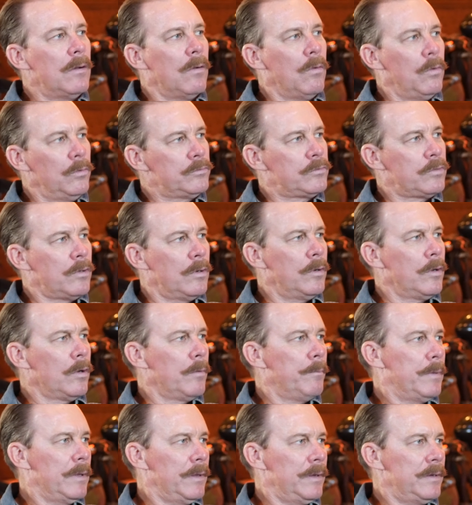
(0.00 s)
Old Crow, your
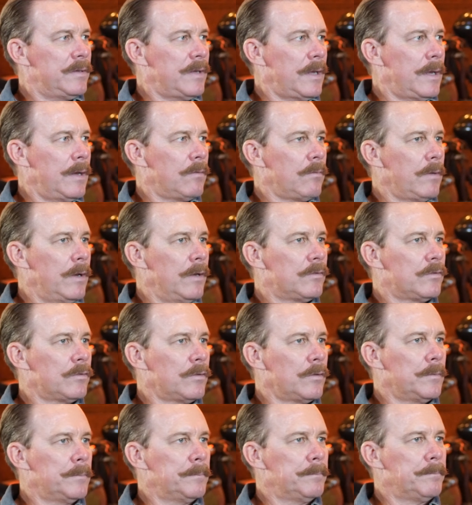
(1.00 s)
Billy Tank
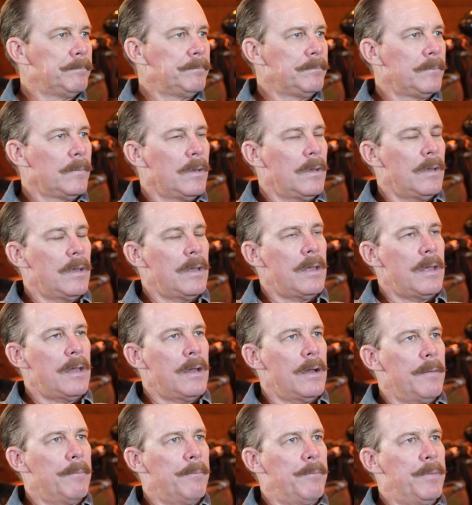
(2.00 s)
racer,
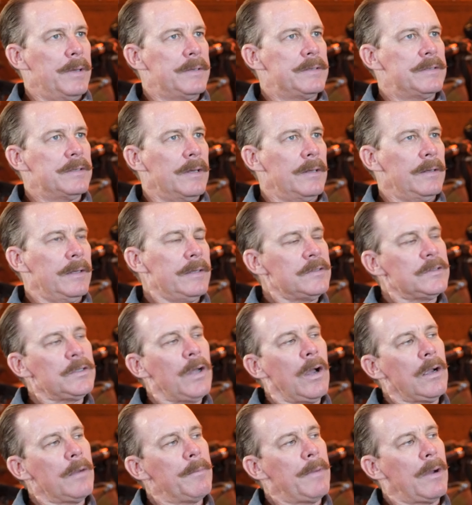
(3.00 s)
but let's
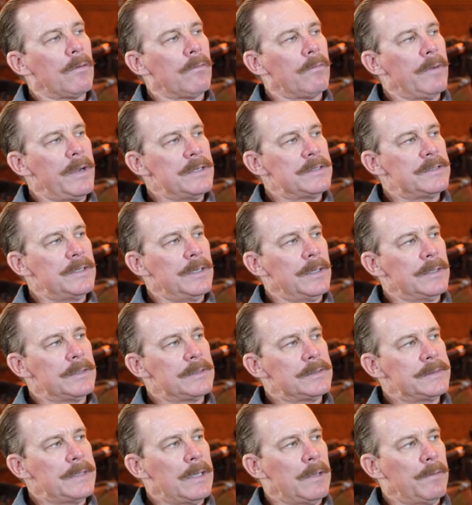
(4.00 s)
talk about racing
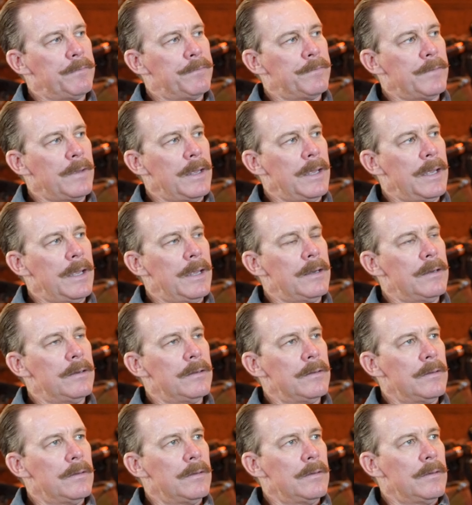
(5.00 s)
itself. And
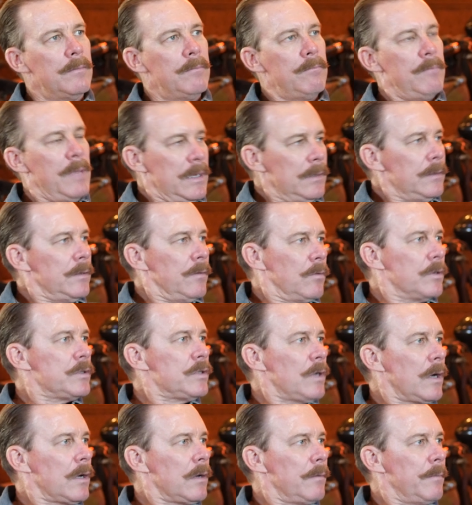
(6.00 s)
mainly we're
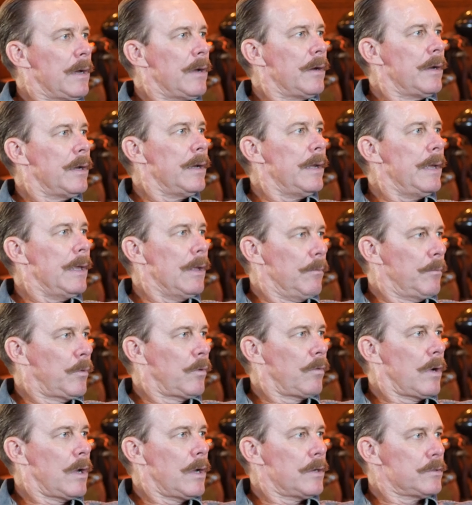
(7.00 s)
talking about at El
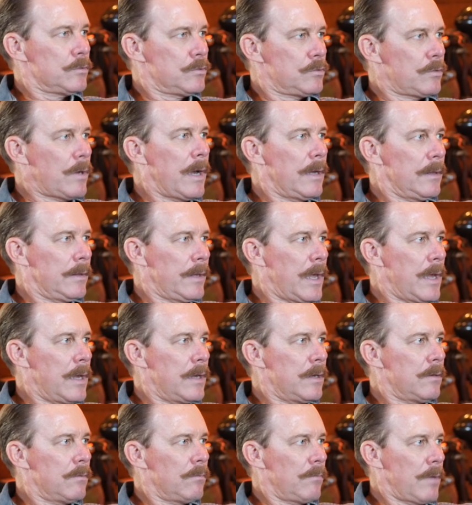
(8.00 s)
Mirage Dry
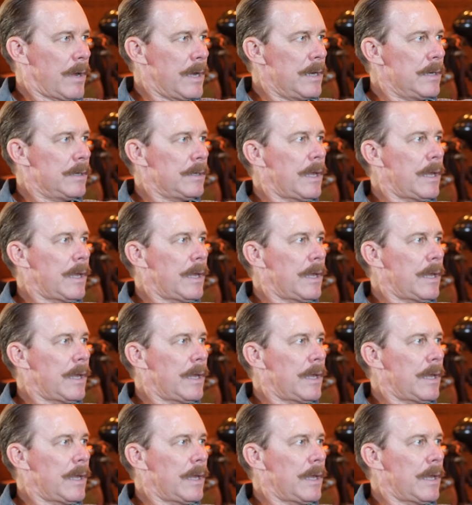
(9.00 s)
Lake, right?